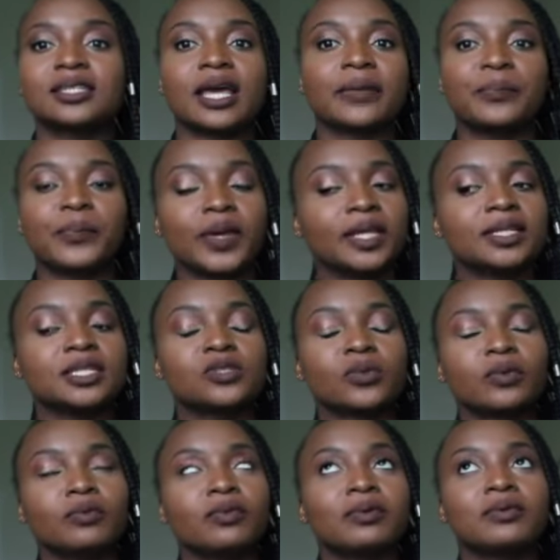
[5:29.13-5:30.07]
I paid this
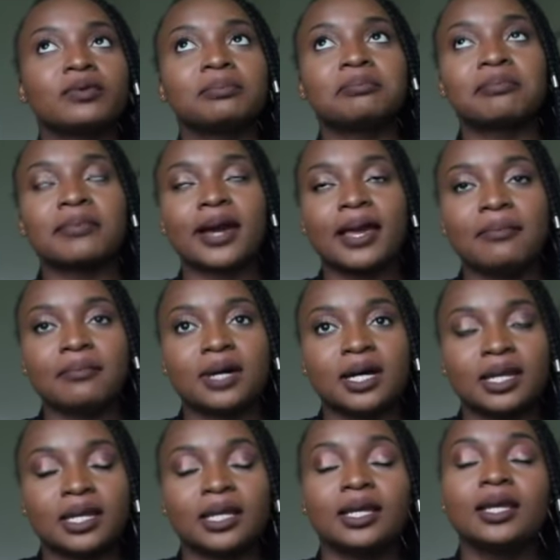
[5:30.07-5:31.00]
with my
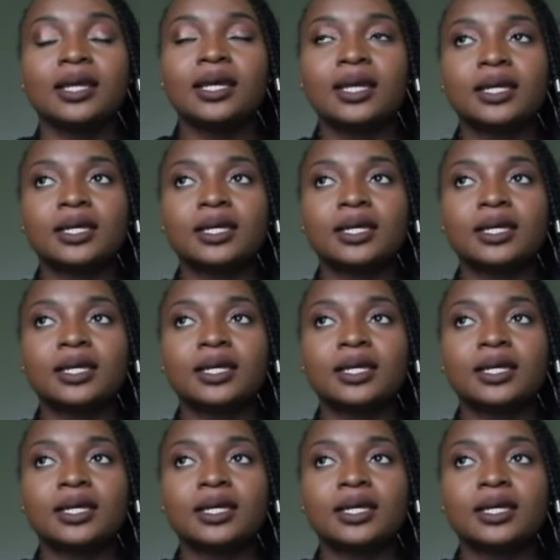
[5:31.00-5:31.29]
money,